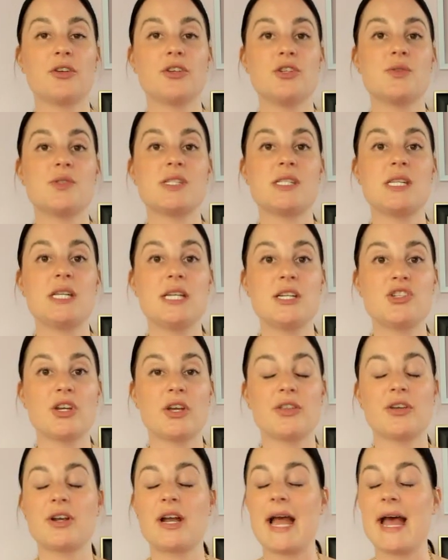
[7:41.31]
You see each
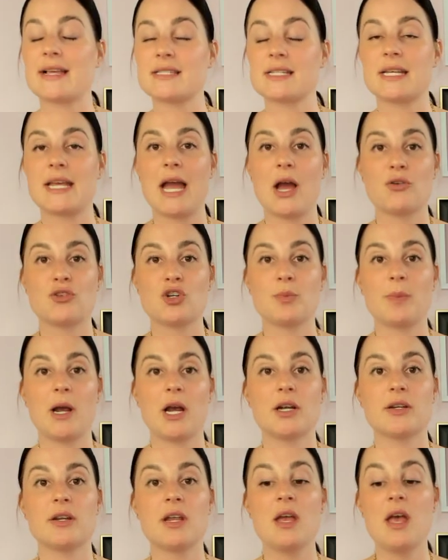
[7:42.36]
other as a
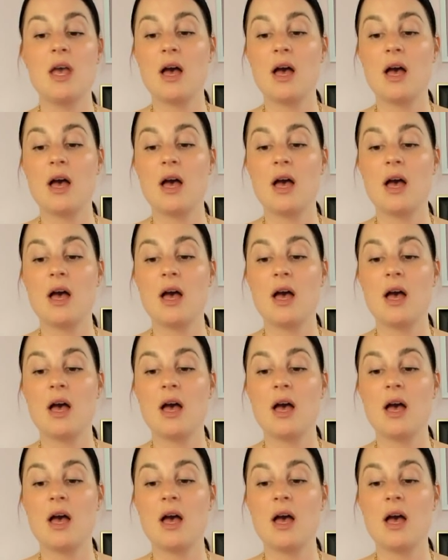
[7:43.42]
counterpart